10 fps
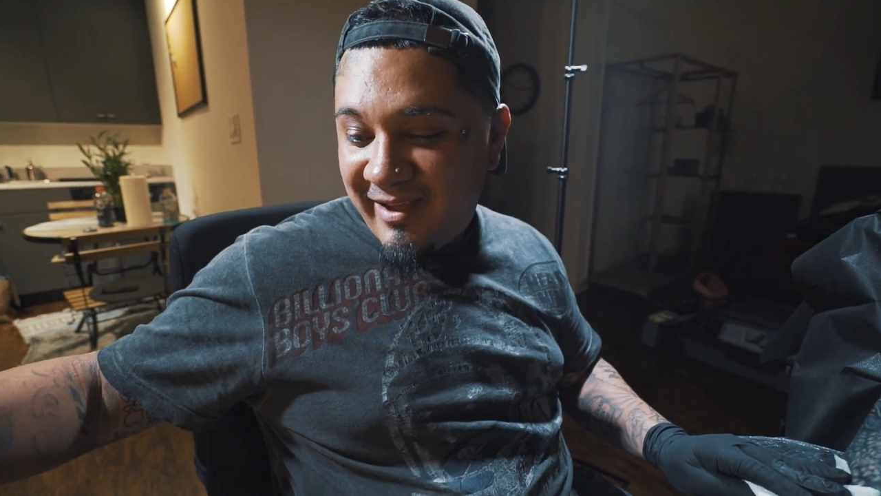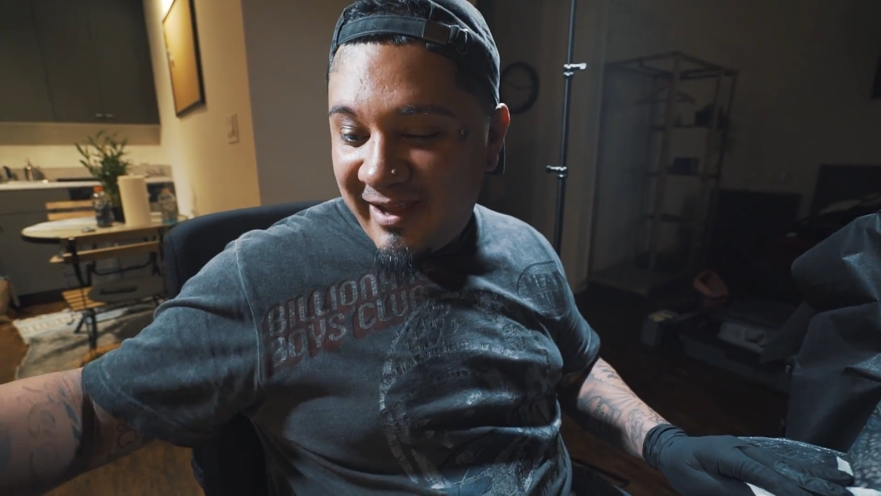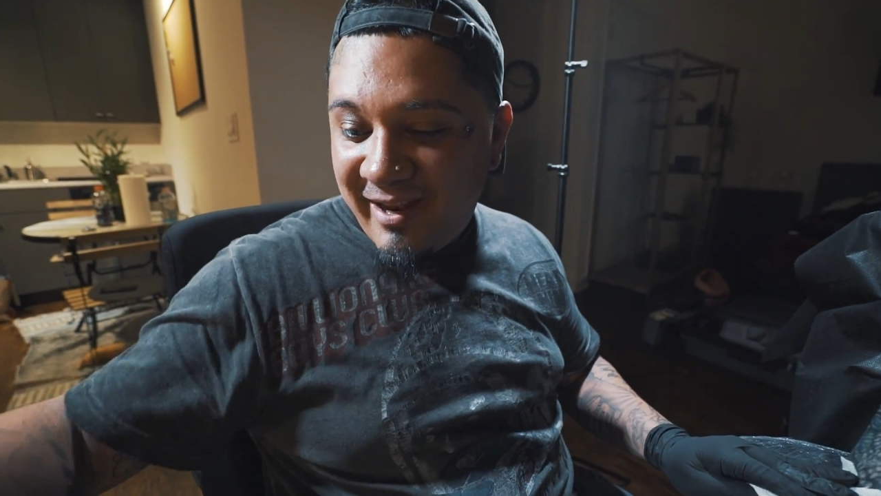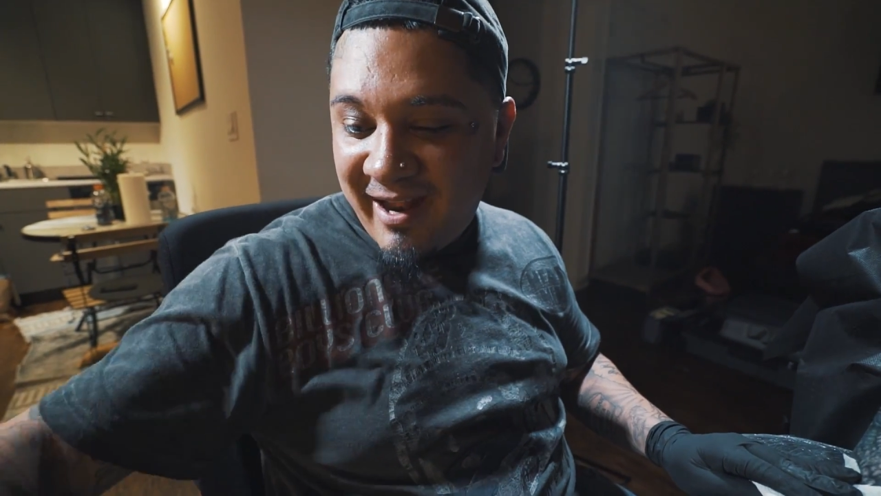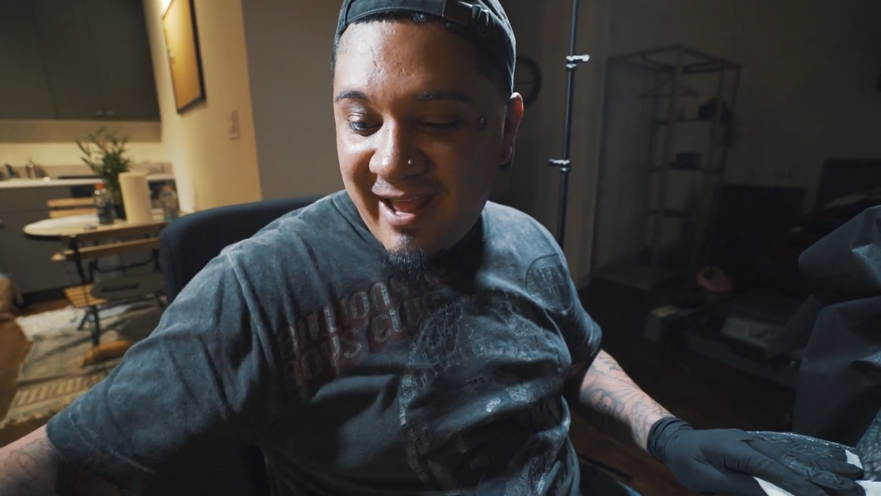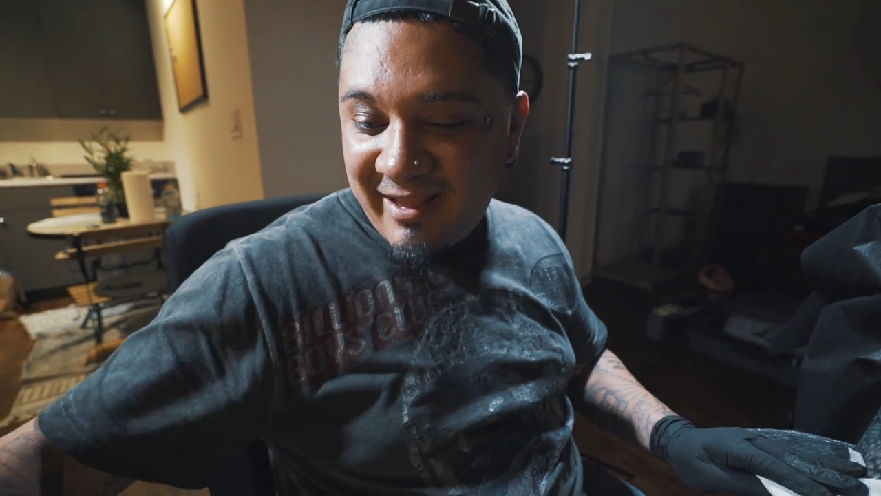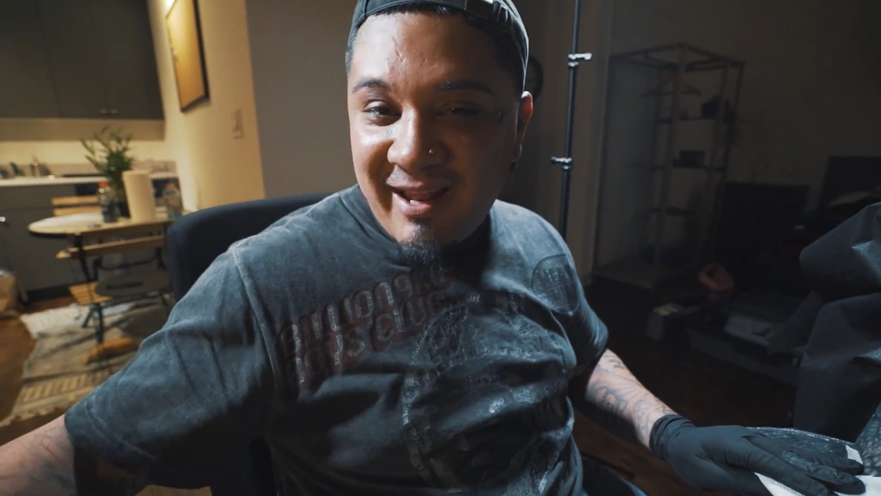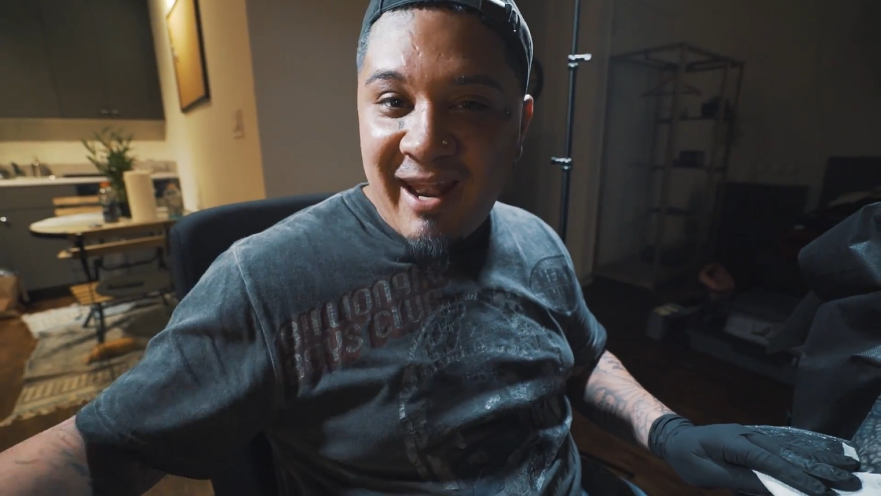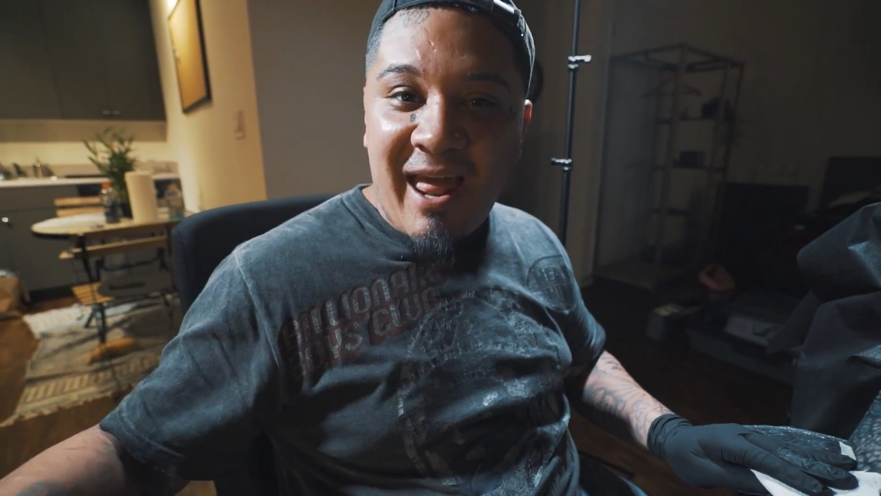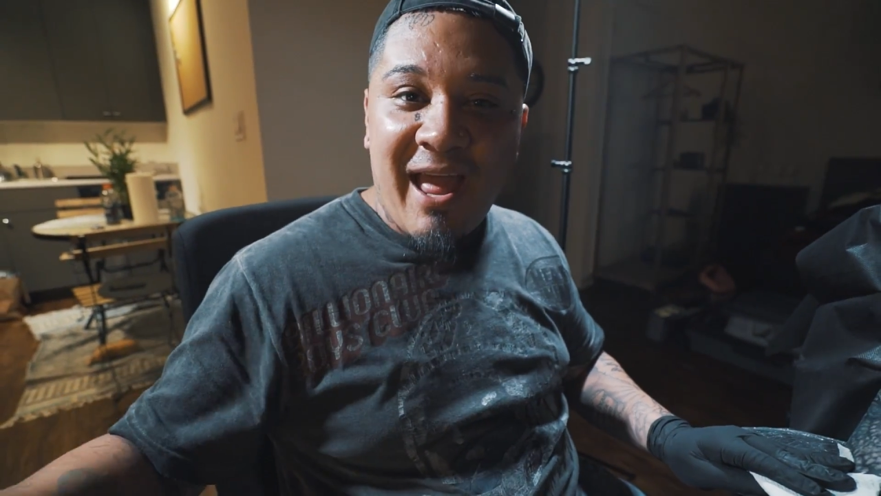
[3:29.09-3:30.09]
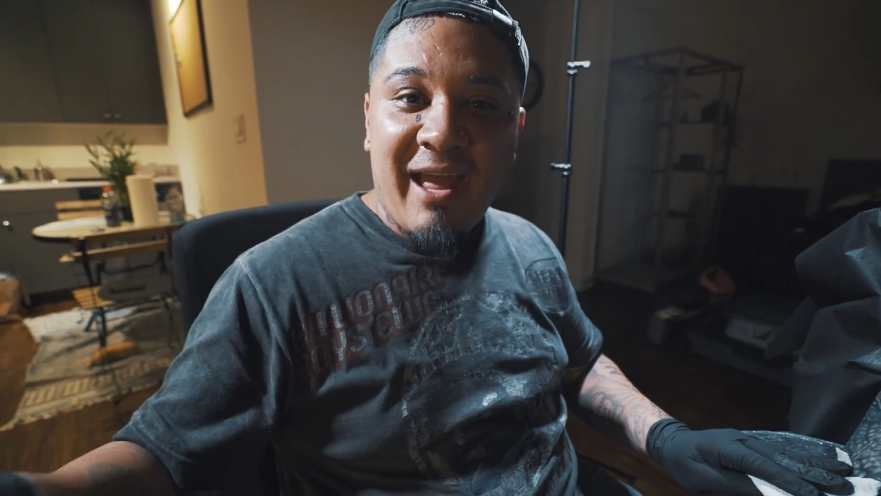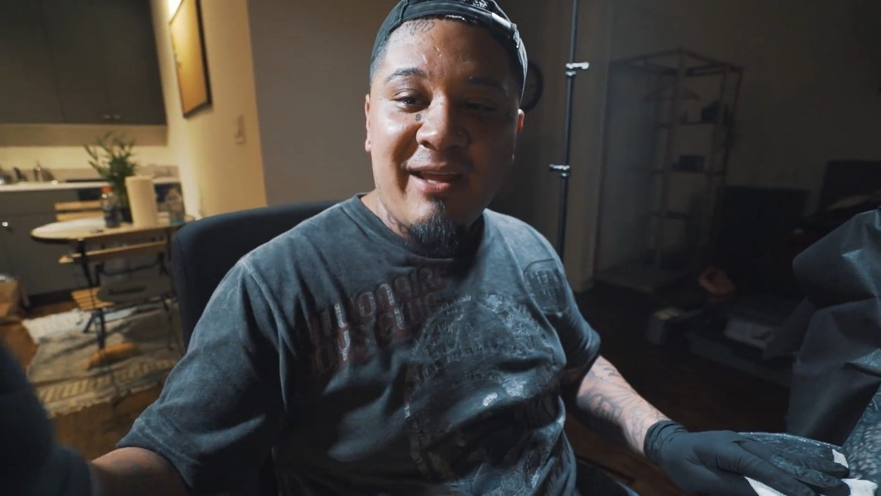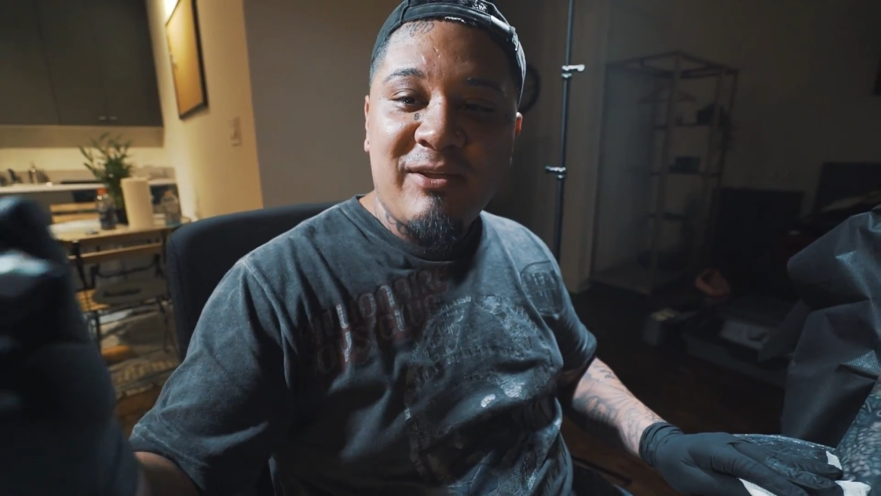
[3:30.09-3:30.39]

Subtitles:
and not to lie,